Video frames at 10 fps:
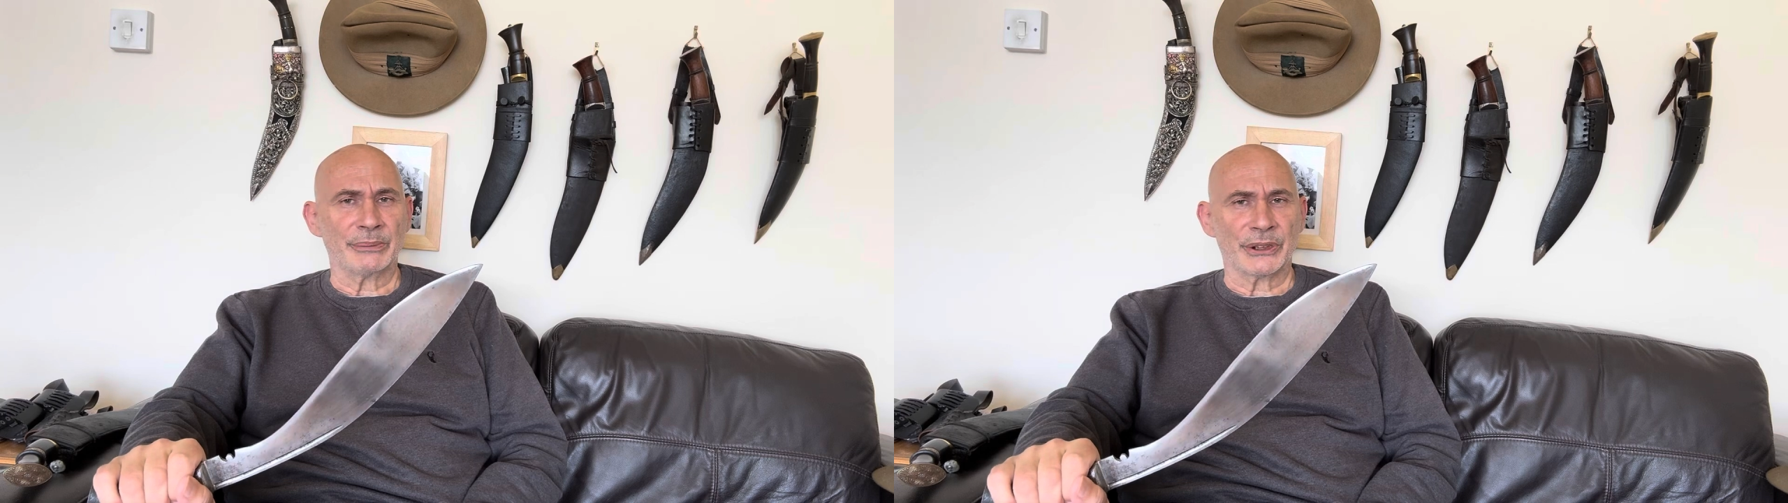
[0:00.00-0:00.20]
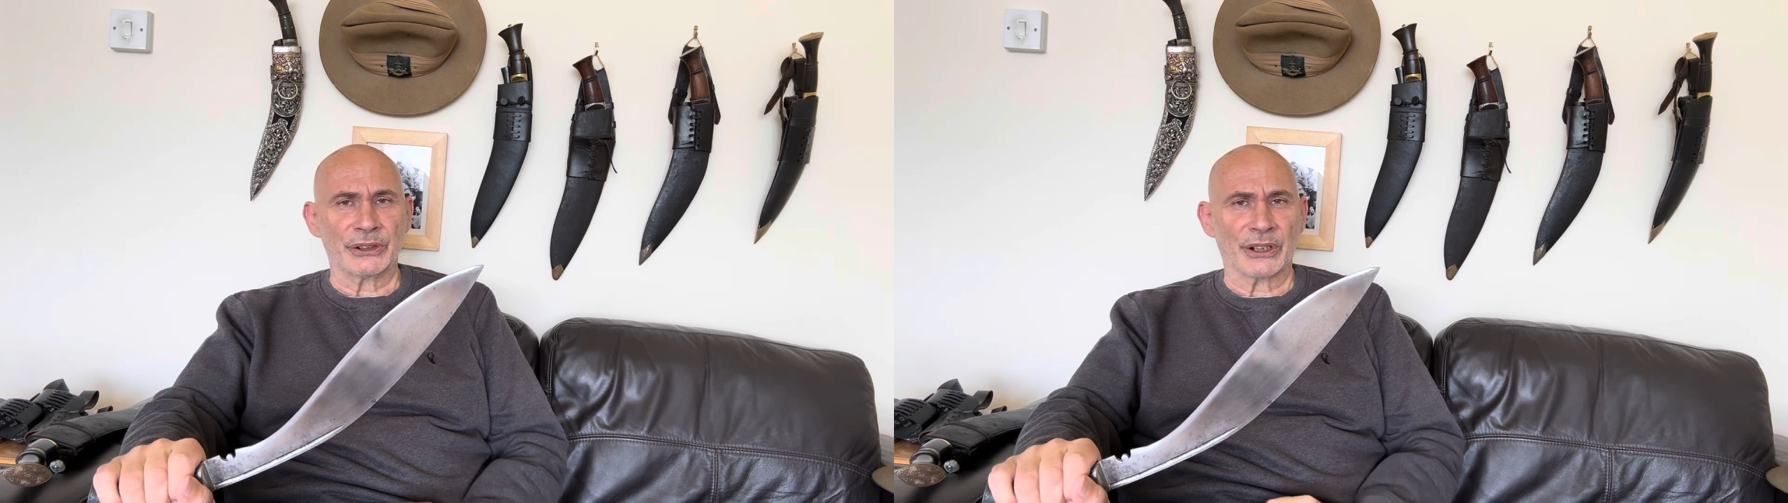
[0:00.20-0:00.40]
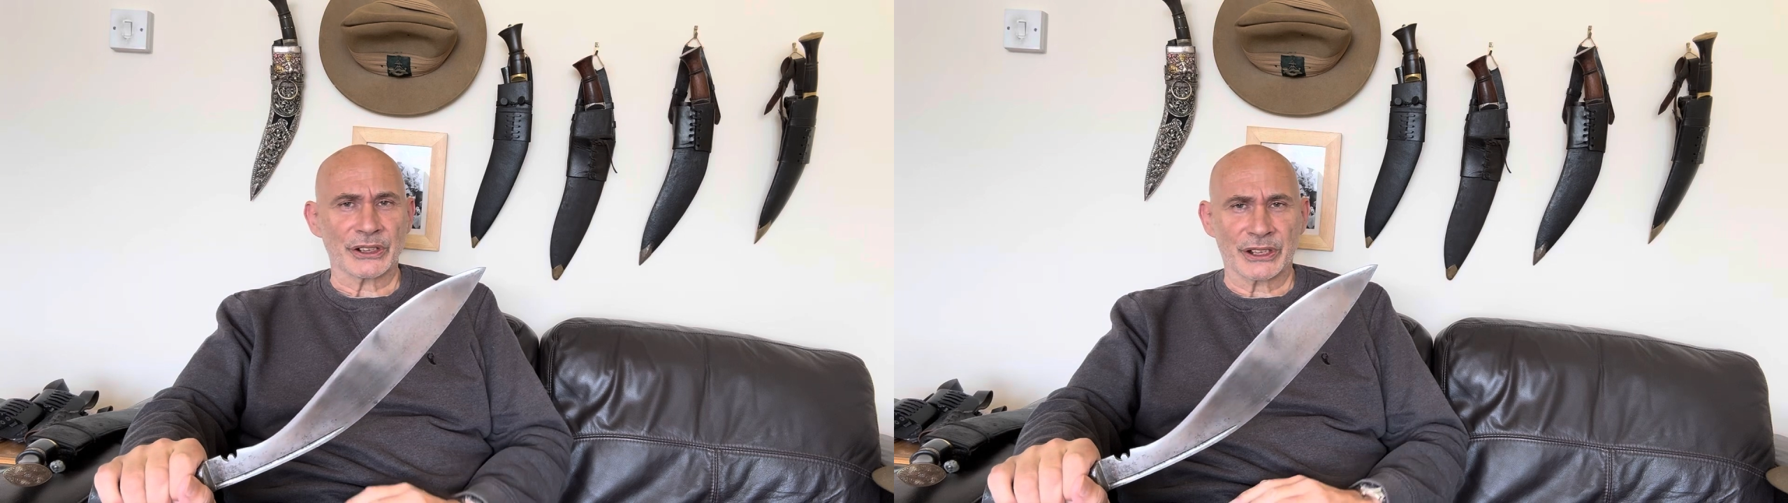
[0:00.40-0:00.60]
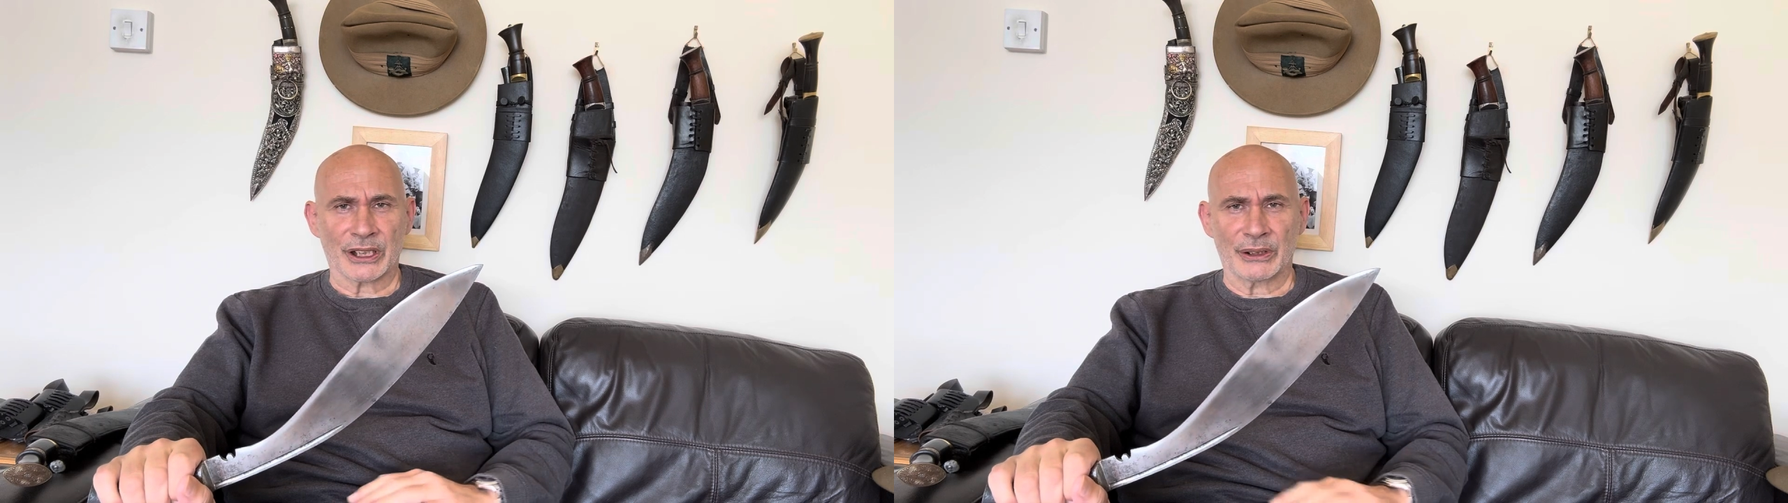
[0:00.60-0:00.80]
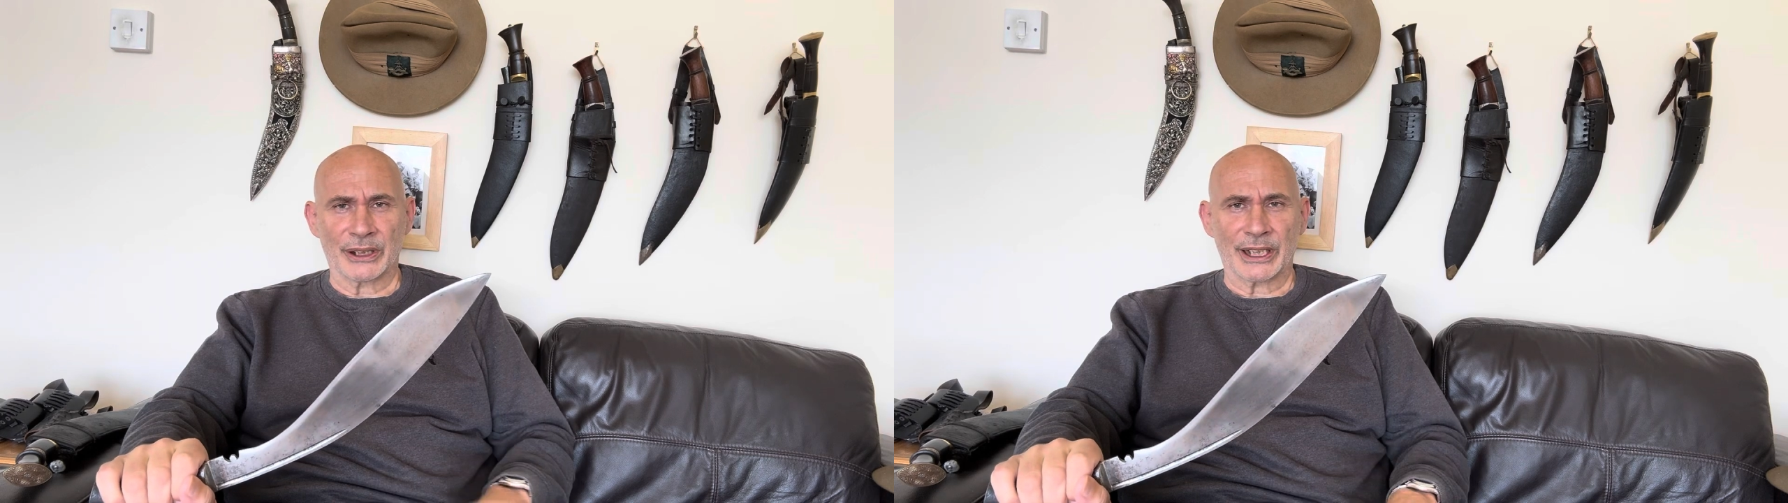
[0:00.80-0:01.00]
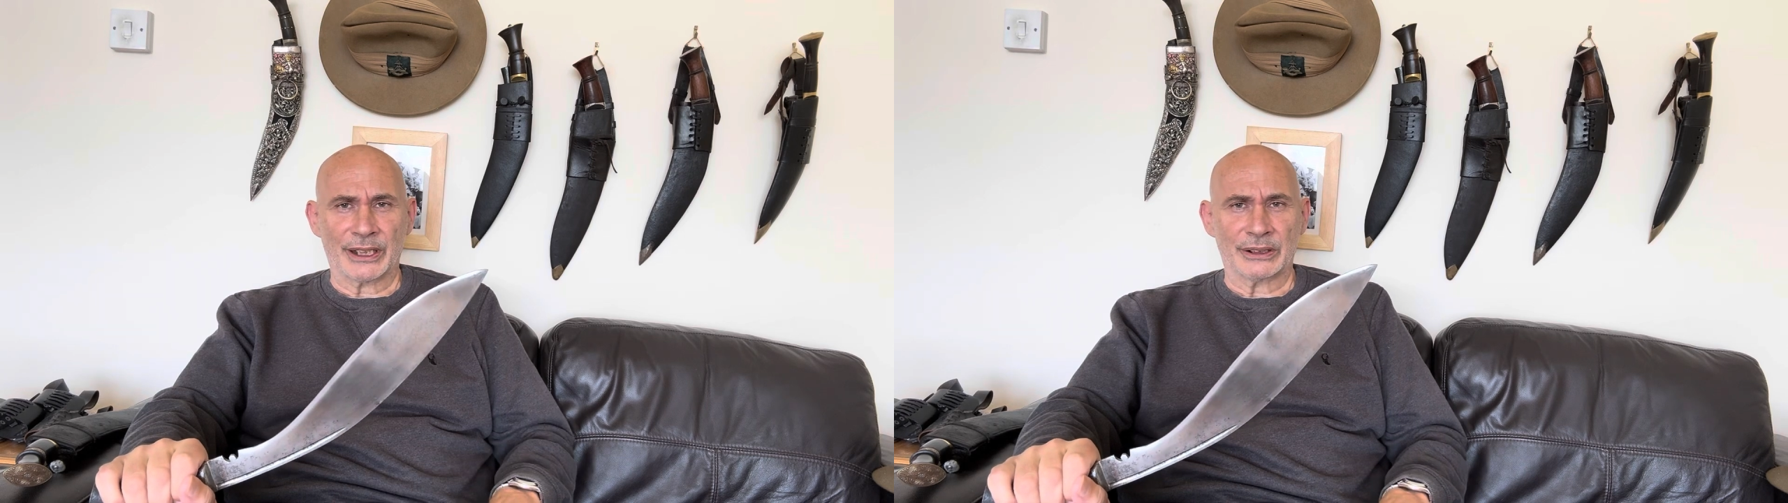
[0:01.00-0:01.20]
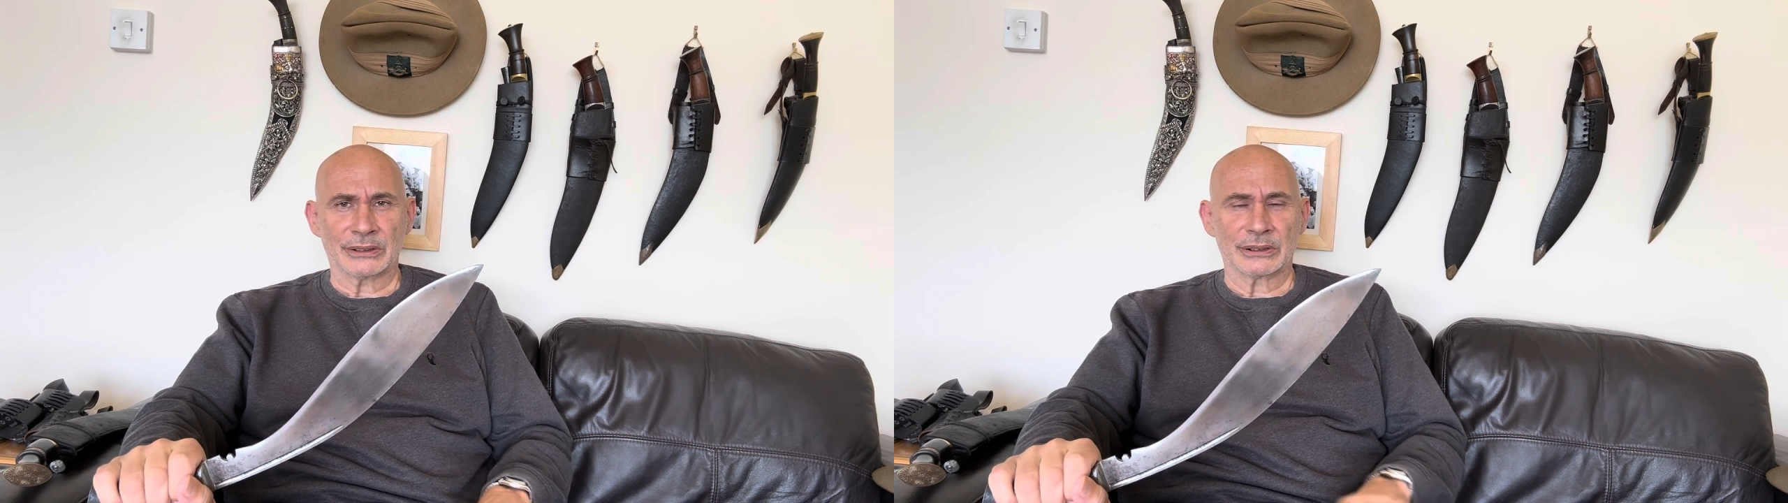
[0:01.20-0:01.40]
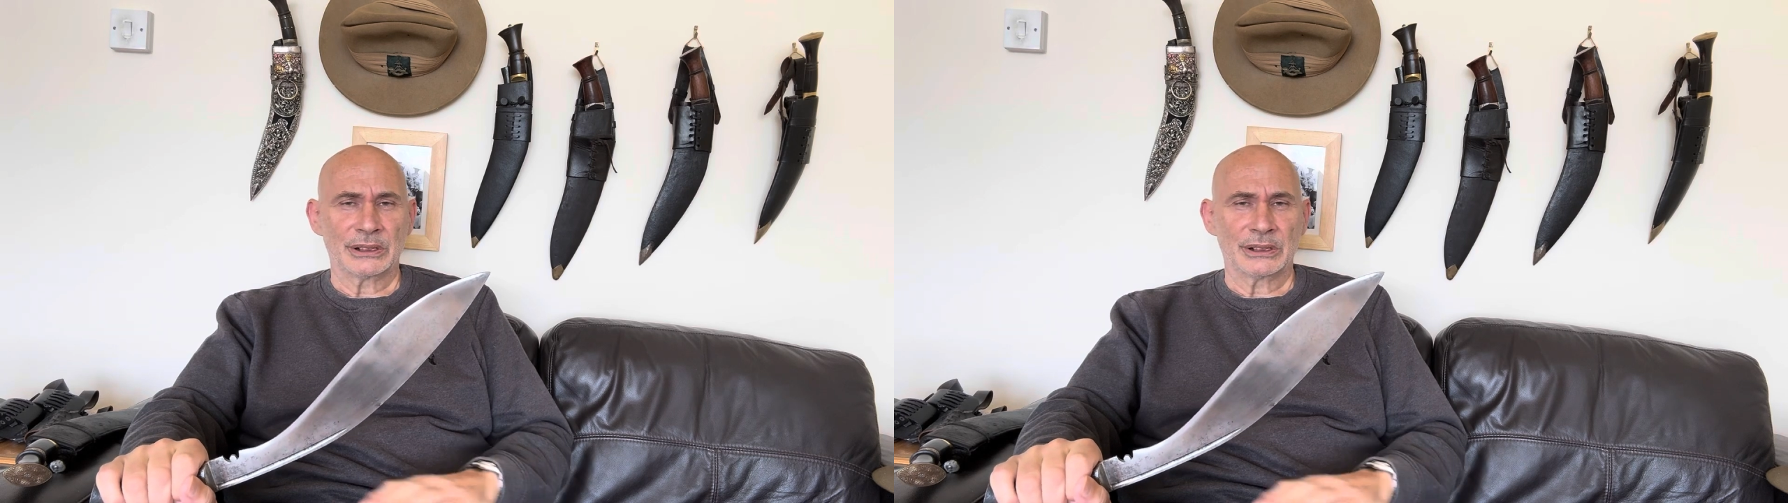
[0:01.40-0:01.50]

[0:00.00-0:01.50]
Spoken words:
but you're actually going out